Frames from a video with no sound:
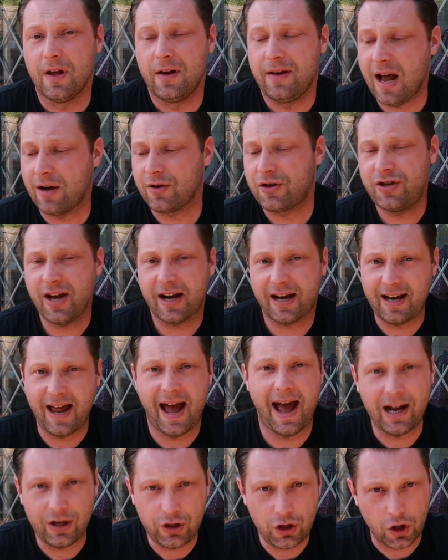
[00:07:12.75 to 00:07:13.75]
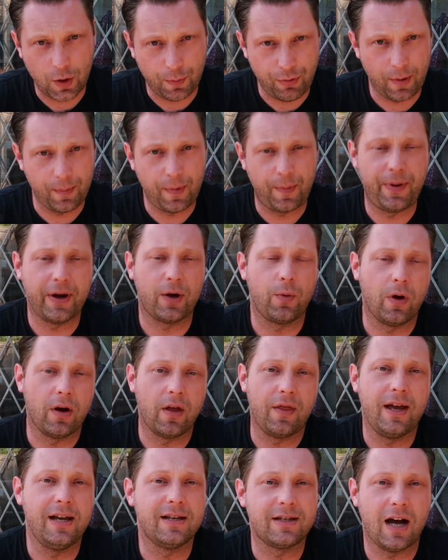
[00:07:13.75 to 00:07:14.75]
Now, secondhand, you could probably pick one
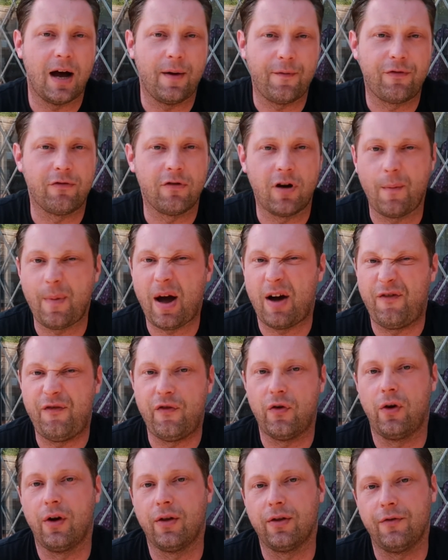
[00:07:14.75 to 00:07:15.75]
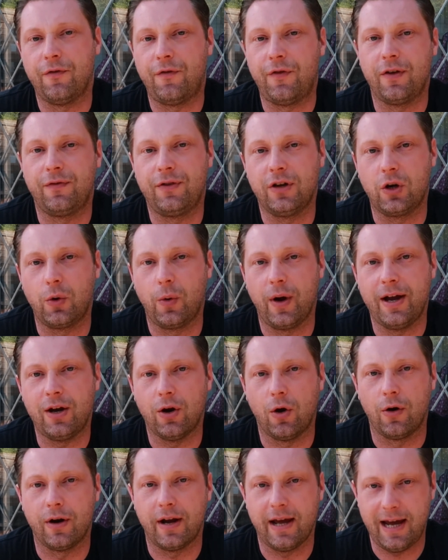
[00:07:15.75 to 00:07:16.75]
of these up for around about 450 quid
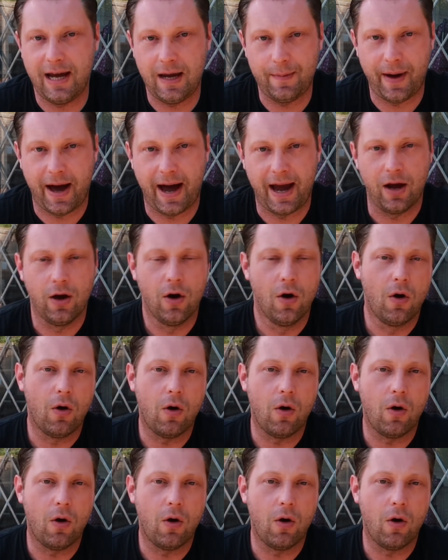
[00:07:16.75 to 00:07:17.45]
on eBay